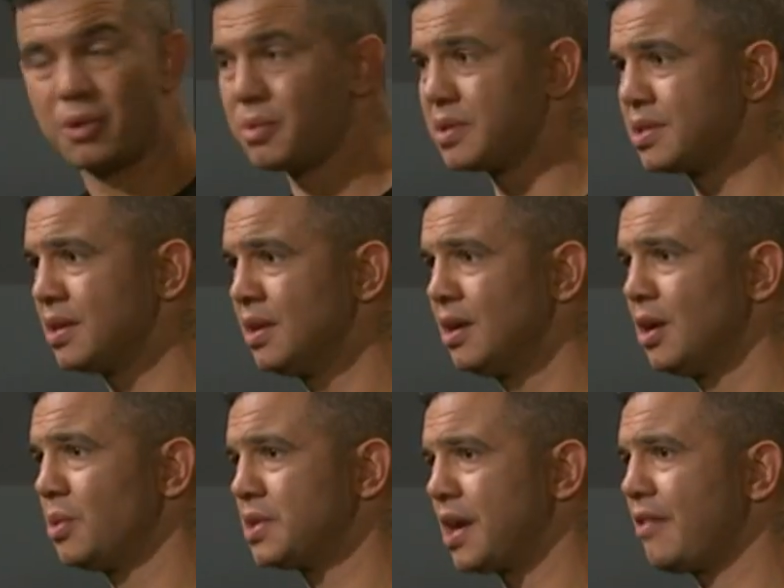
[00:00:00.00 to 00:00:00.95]
know, it was
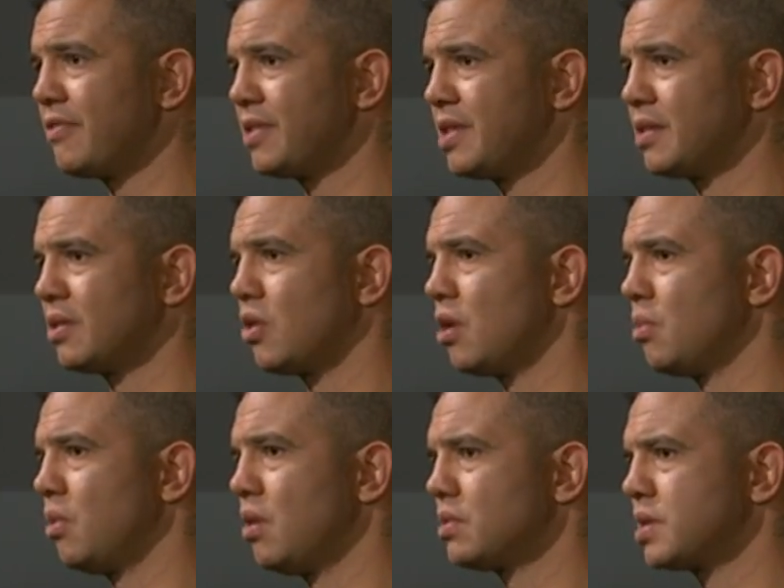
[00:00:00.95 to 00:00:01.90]
it was everything that I
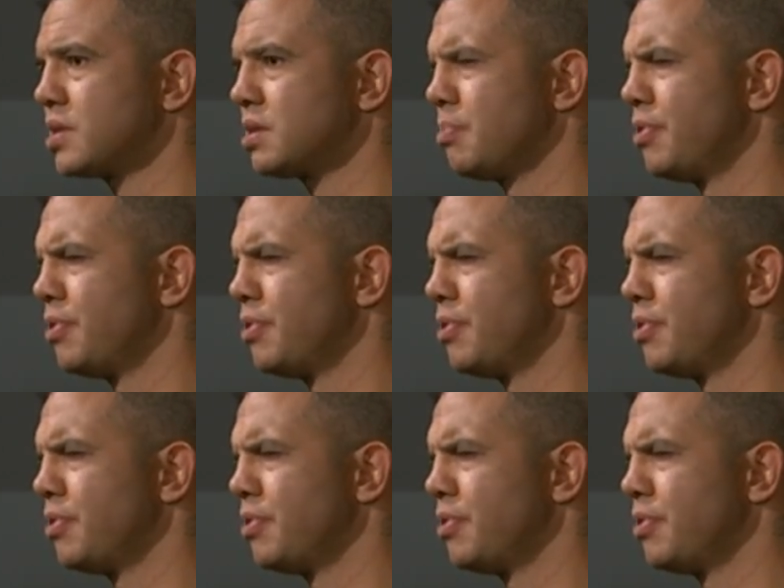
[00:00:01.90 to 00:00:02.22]
was as a